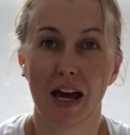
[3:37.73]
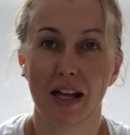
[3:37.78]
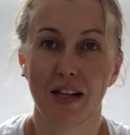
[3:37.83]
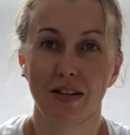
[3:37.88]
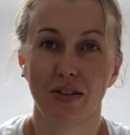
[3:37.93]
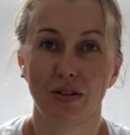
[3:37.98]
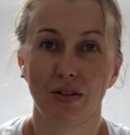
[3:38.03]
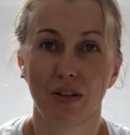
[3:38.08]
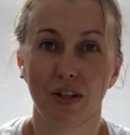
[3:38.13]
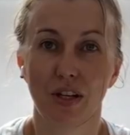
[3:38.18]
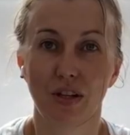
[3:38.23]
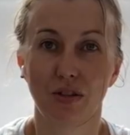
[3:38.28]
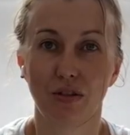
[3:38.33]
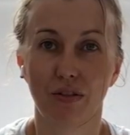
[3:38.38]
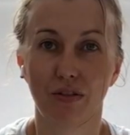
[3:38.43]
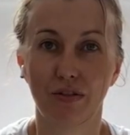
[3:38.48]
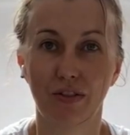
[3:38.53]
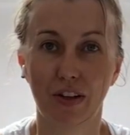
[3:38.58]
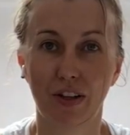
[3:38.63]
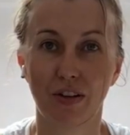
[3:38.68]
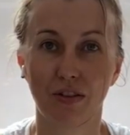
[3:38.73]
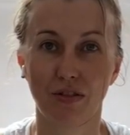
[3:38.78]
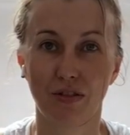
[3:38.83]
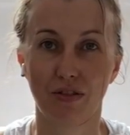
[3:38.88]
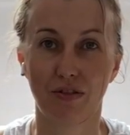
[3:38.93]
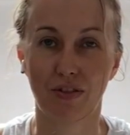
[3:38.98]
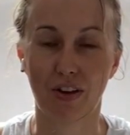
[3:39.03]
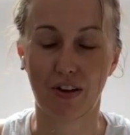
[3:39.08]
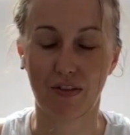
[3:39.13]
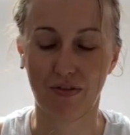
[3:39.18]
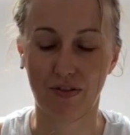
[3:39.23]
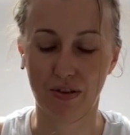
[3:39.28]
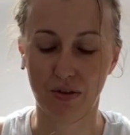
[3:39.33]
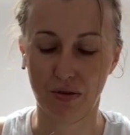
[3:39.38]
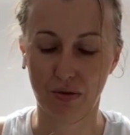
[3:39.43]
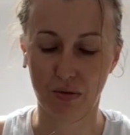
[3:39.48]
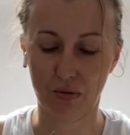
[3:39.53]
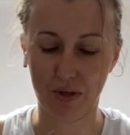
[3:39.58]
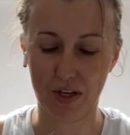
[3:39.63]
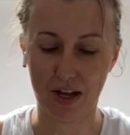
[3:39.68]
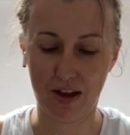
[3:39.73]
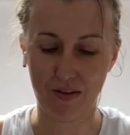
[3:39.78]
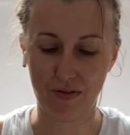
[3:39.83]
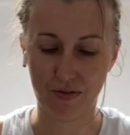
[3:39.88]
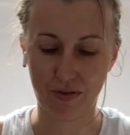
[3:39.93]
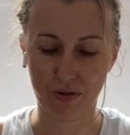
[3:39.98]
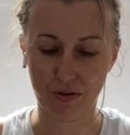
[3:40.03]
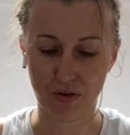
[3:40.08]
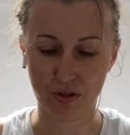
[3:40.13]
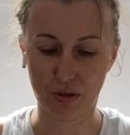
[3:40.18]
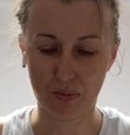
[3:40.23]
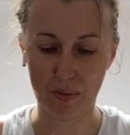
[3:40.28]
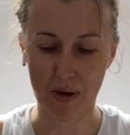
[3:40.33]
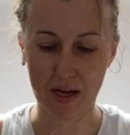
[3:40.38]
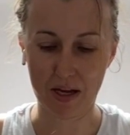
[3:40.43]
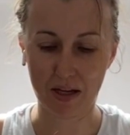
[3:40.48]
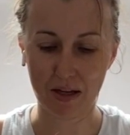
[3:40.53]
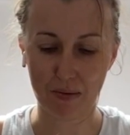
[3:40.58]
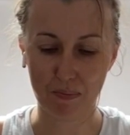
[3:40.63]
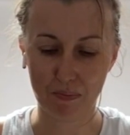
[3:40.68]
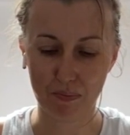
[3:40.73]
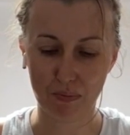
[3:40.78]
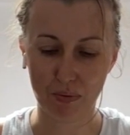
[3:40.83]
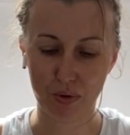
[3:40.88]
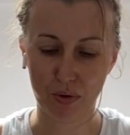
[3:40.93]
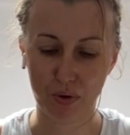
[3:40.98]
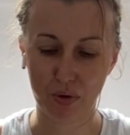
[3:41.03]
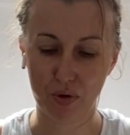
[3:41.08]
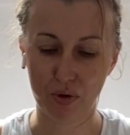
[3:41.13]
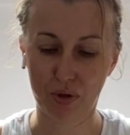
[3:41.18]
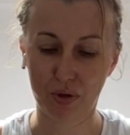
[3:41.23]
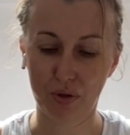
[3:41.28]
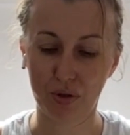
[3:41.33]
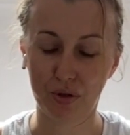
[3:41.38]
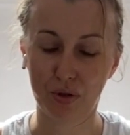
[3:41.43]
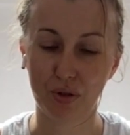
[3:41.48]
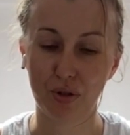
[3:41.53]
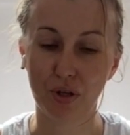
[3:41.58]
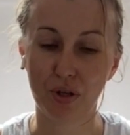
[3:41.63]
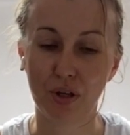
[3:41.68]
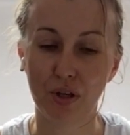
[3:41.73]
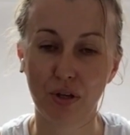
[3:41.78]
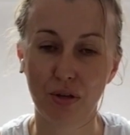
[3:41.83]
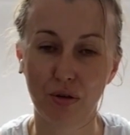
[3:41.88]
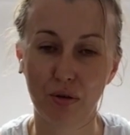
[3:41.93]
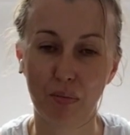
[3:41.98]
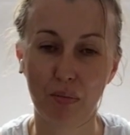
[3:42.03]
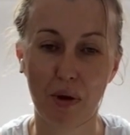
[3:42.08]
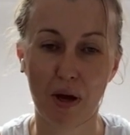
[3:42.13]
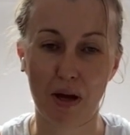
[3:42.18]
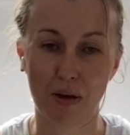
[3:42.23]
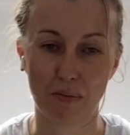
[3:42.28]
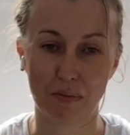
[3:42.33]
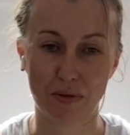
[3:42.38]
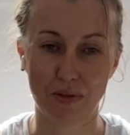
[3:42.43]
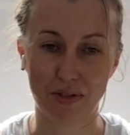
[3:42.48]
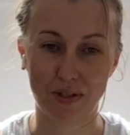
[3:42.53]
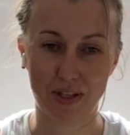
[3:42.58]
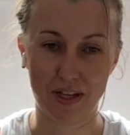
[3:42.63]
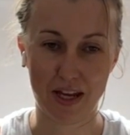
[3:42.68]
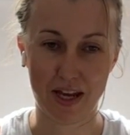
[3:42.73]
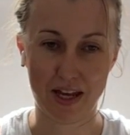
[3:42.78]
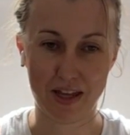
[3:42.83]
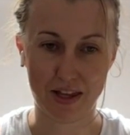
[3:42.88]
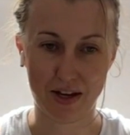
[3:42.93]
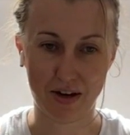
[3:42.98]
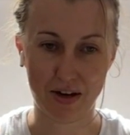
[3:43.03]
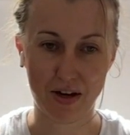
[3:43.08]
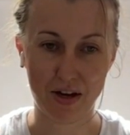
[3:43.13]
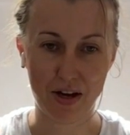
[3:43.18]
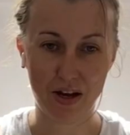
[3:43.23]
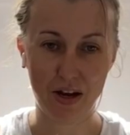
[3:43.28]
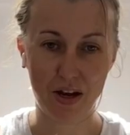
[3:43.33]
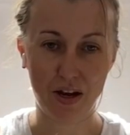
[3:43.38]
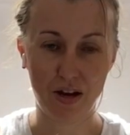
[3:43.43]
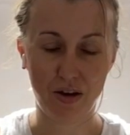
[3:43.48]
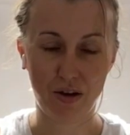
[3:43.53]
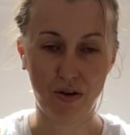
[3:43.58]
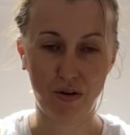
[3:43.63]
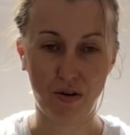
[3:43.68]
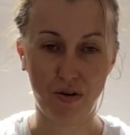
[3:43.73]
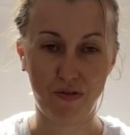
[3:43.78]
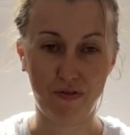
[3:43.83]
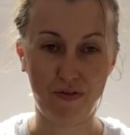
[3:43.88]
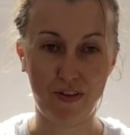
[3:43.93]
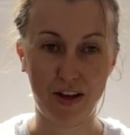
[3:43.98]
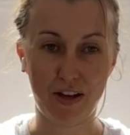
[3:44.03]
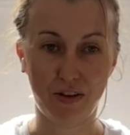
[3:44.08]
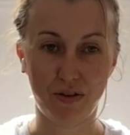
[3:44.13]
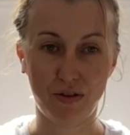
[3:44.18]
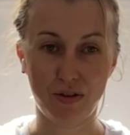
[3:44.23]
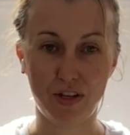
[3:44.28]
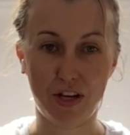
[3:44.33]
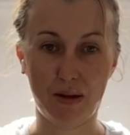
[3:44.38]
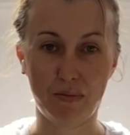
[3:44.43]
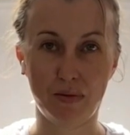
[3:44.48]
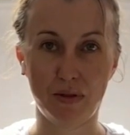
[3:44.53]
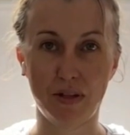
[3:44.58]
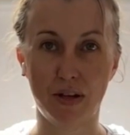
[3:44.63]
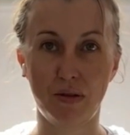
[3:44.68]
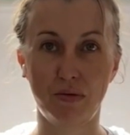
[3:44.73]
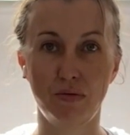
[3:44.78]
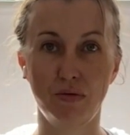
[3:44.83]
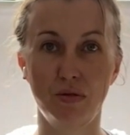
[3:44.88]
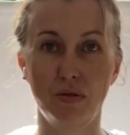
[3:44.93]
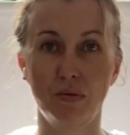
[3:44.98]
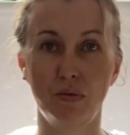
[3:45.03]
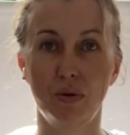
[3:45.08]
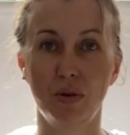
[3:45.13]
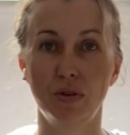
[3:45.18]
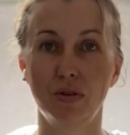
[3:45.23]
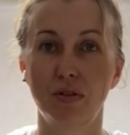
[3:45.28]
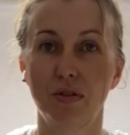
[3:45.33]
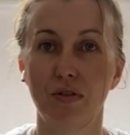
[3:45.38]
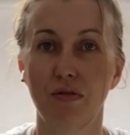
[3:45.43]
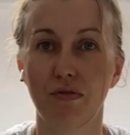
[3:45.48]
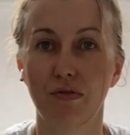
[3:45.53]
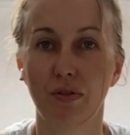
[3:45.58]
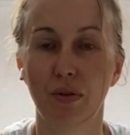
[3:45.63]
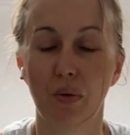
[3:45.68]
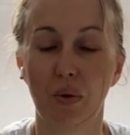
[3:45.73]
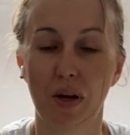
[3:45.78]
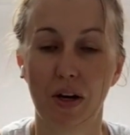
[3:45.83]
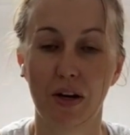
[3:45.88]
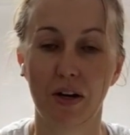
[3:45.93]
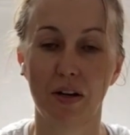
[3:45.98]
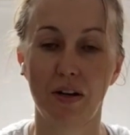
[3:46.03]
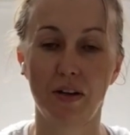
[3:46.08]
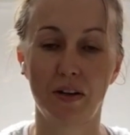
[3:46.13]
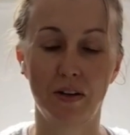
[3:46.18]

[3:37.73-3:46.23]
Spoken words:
Interlace your fingers if that feels okay for your spine. Pull your palms together. Your fingertips down towards the floor.